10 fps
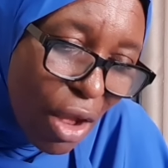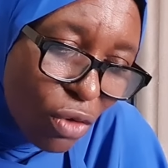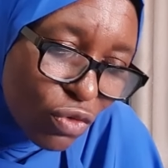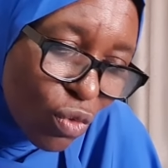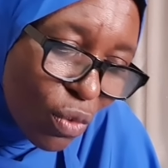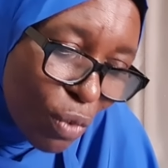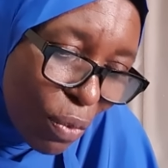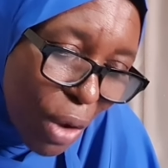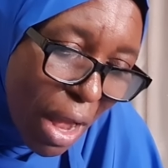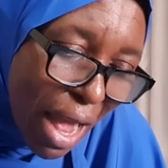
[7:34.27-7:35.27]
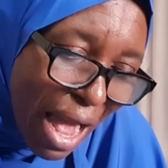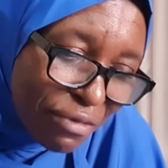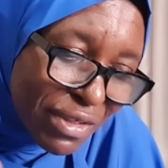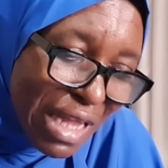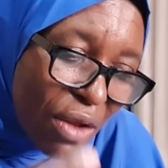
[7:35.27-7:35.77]
also uh,
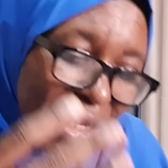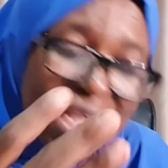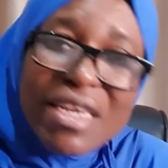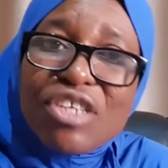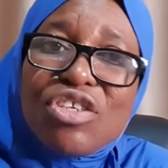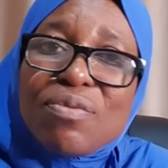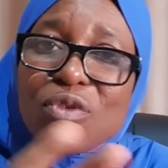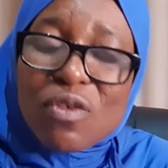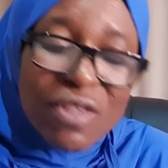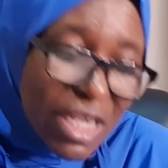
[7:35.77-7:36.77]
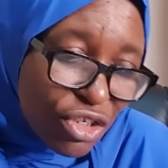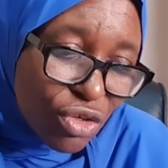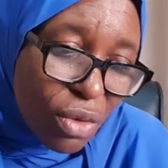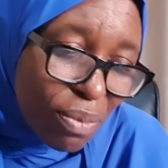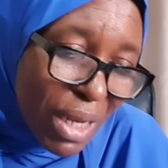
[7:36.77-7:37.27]
have sound leadership
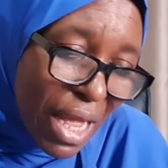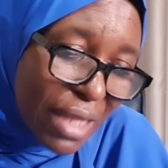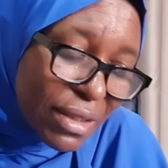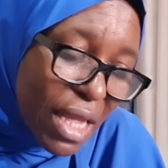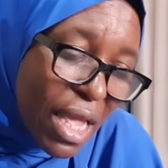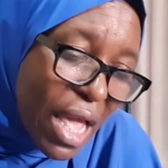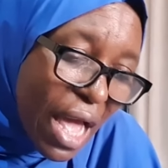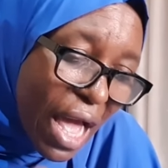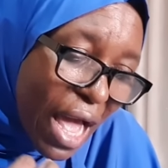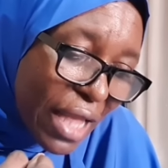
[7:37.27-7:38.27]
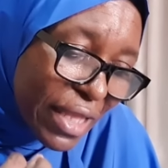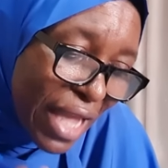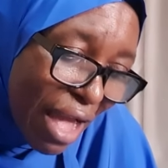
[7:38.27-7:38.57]
succession plans uh, the